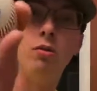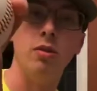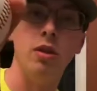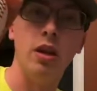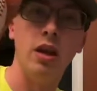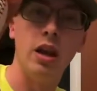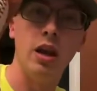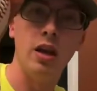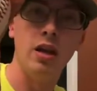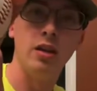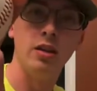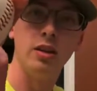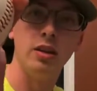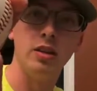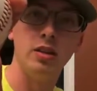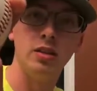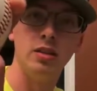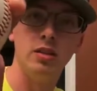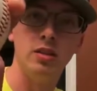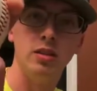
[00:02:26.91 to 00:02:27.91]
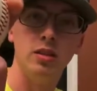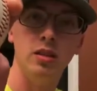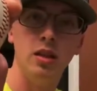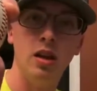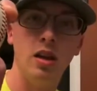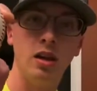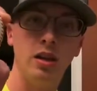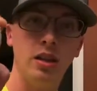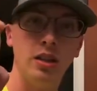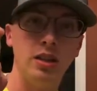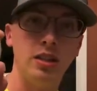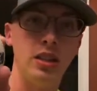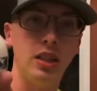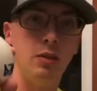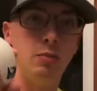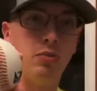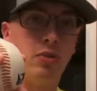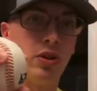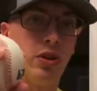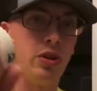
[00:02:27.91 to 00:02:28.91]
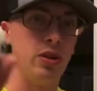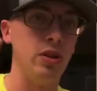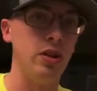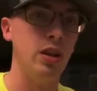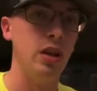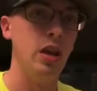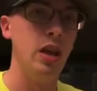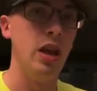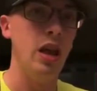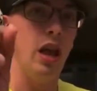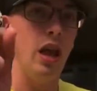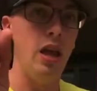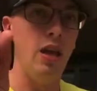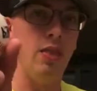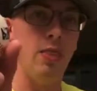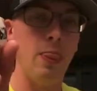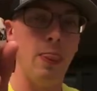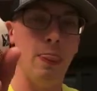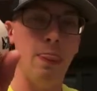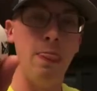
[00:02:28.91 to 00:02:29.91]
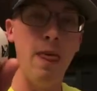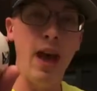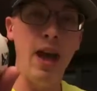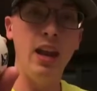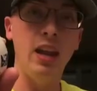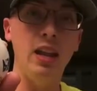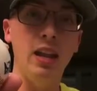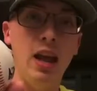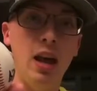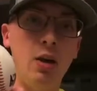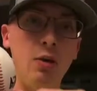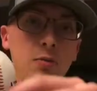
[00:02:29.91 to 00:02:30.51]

and I hugged this seam pretty good, and that allowed